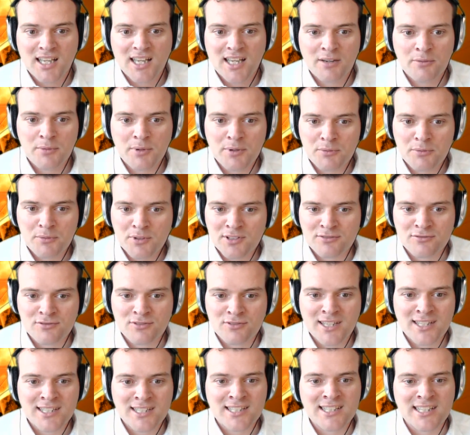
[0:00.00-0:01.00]
And we weren't
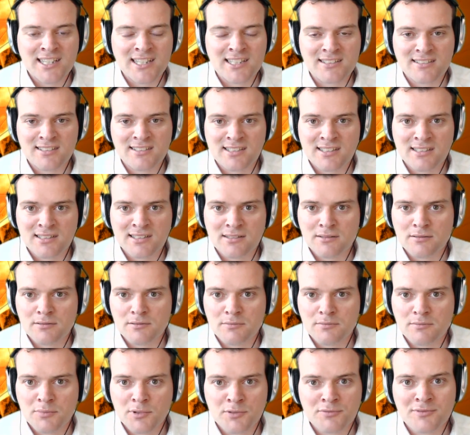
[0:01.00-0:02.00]
ready yet.
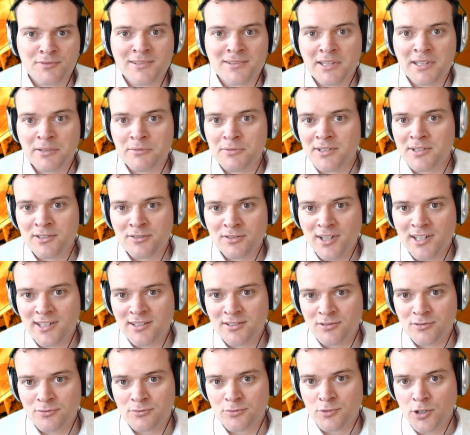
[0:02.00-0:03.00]
But then we tried
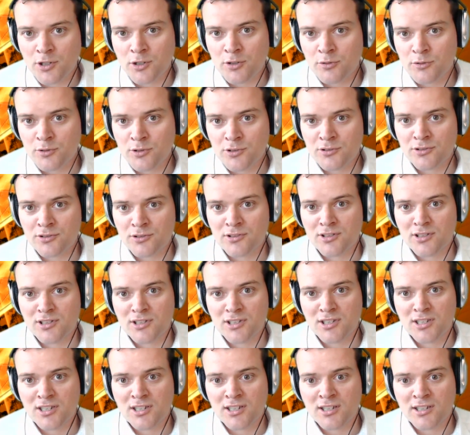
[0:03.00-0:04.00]
to recruit
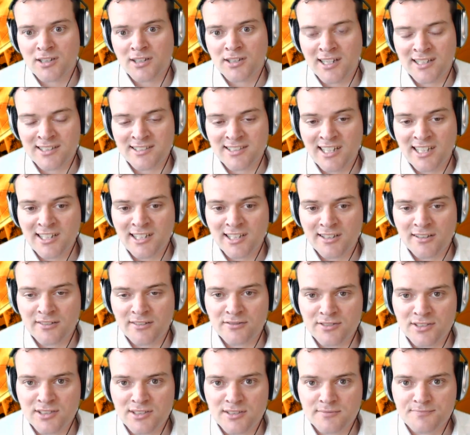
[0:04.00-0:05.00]

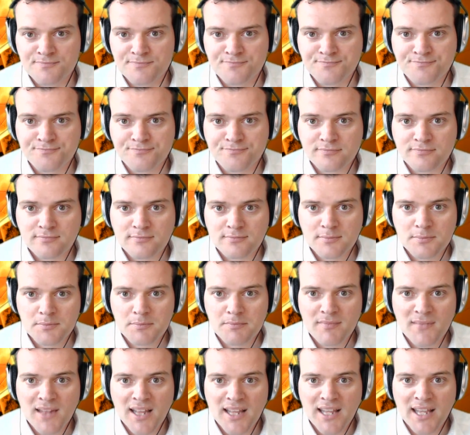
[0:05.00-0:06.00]
executives.
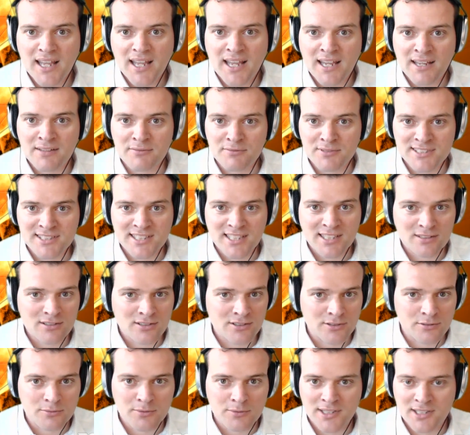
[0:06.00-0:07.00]
And we said,
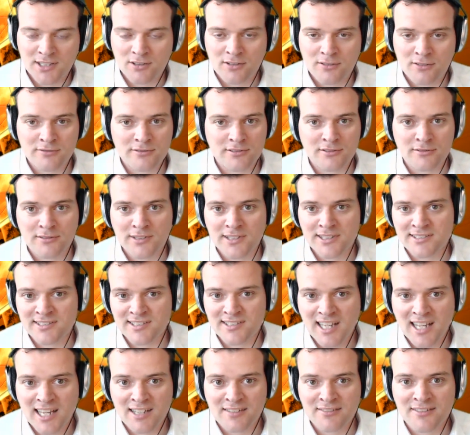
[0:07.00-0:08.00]
look, we can offer a great
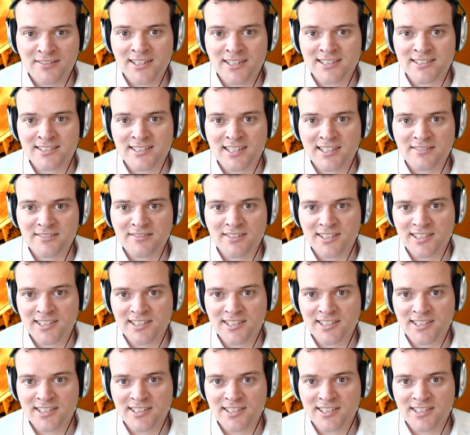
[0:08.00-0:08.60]
salary, etc.